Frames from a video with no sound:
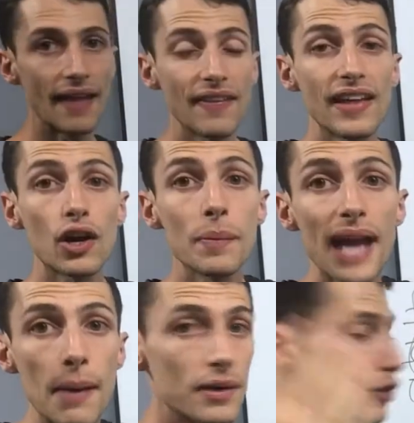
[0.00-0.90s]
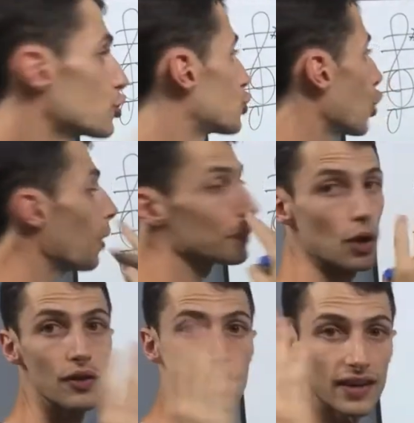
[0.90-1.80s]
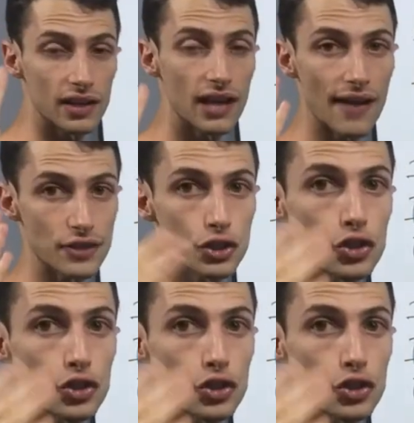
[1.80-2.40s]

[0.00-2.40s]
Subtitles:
And then they've got to be able to stop, know that they have to